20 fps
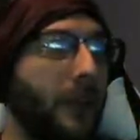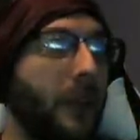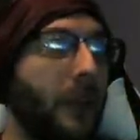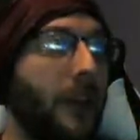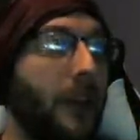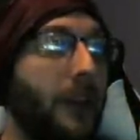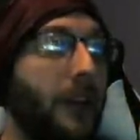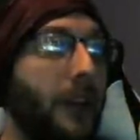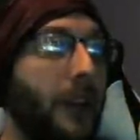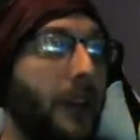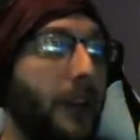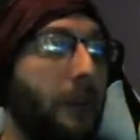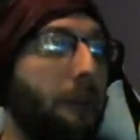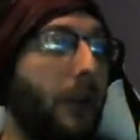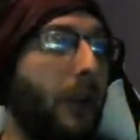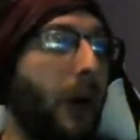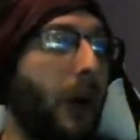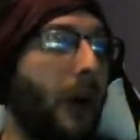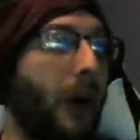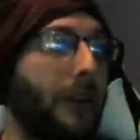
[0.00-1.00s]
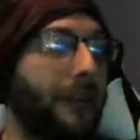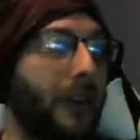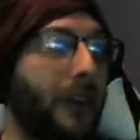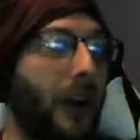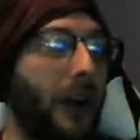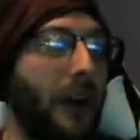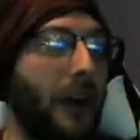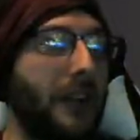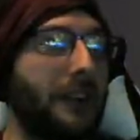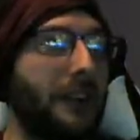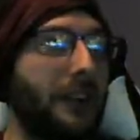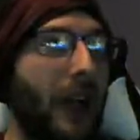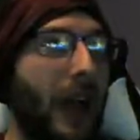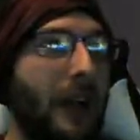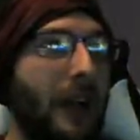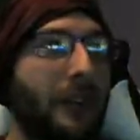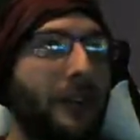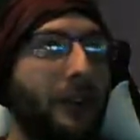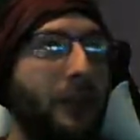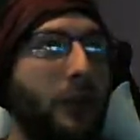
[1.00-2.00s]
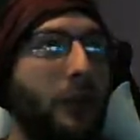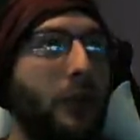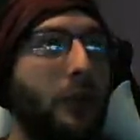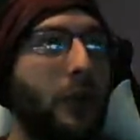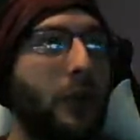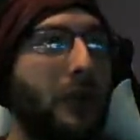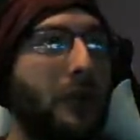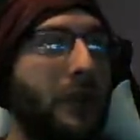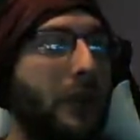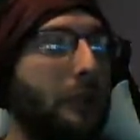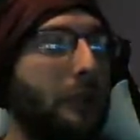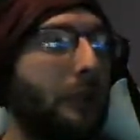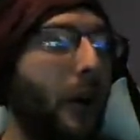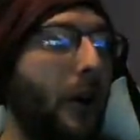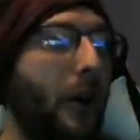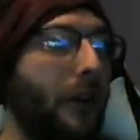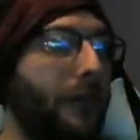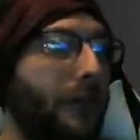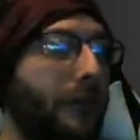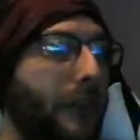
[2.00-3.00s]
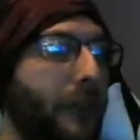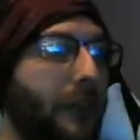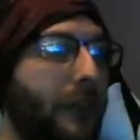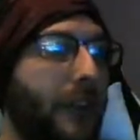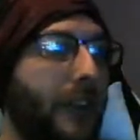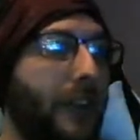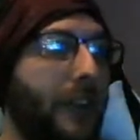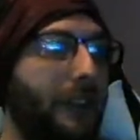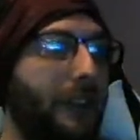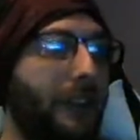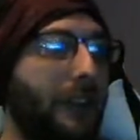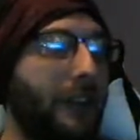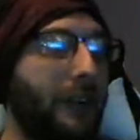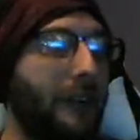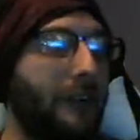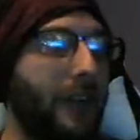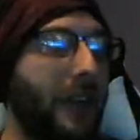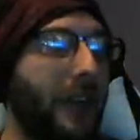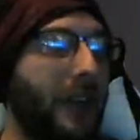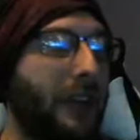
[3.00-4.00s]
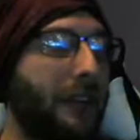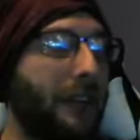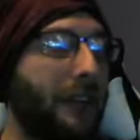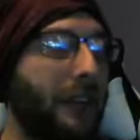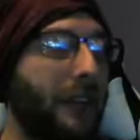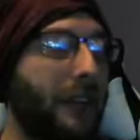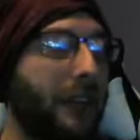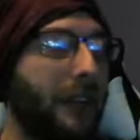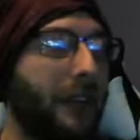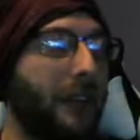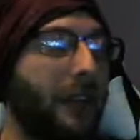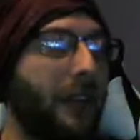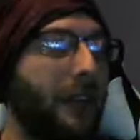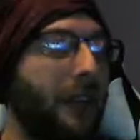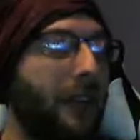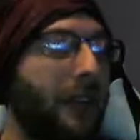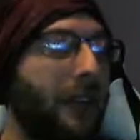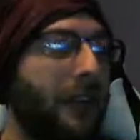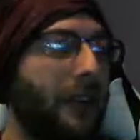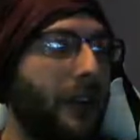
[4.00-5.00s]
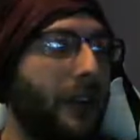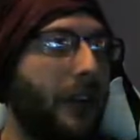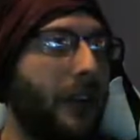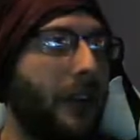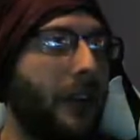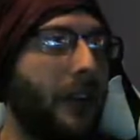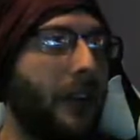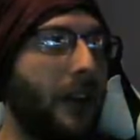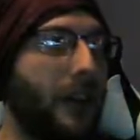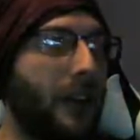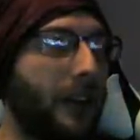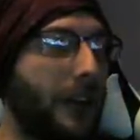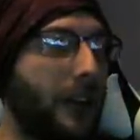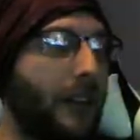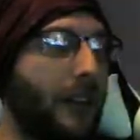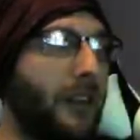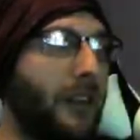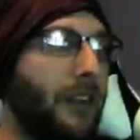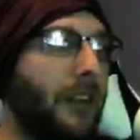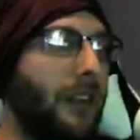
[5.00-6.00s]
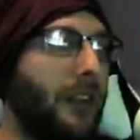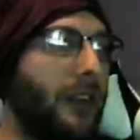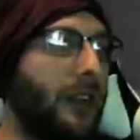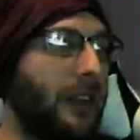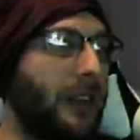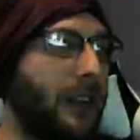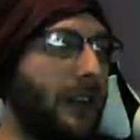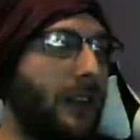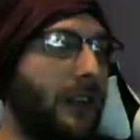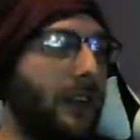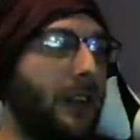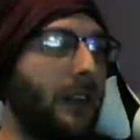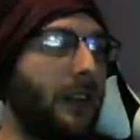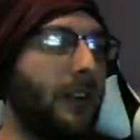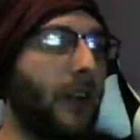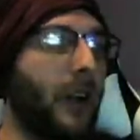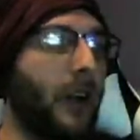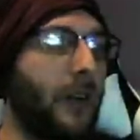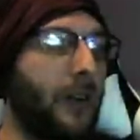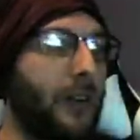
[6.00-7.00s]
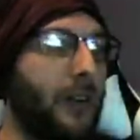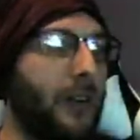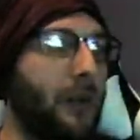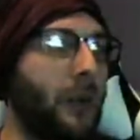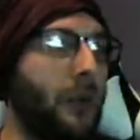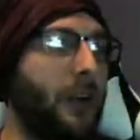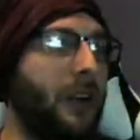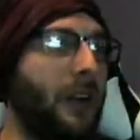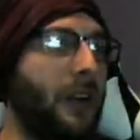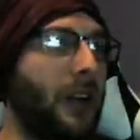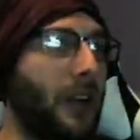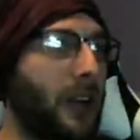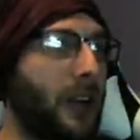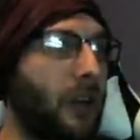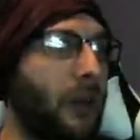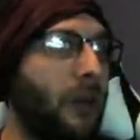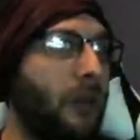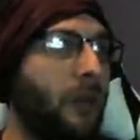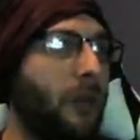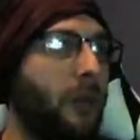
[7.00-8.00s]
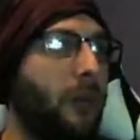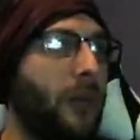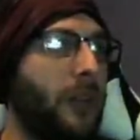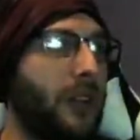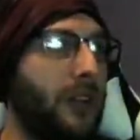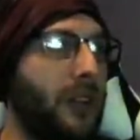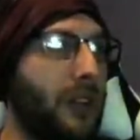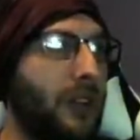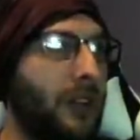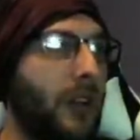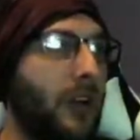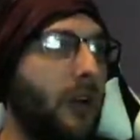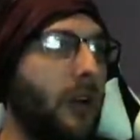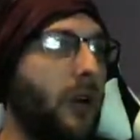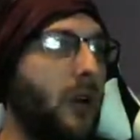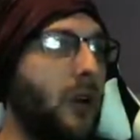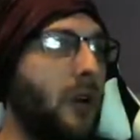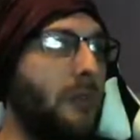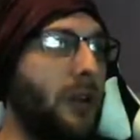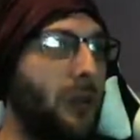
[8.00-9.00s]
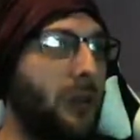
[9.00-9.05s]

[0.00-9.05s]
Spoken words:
You're a boss. Alright, so how does 2 dudes and a boss feel against this, man? Like, Y'all really want to go? We gonna go, homie.